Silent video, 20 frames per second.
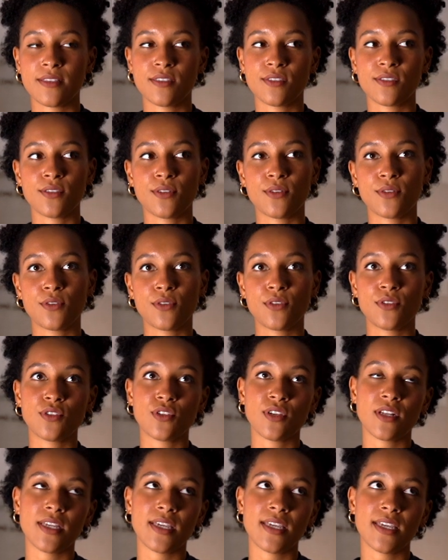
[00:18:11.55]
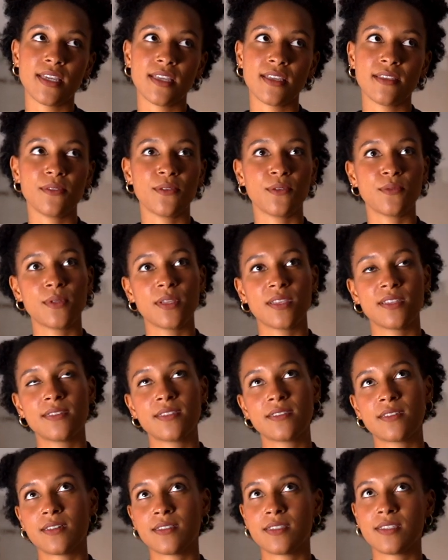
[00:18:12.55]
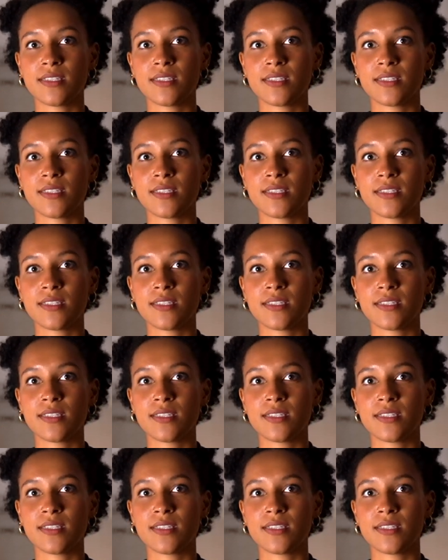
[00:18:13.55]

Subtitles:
So usually you will start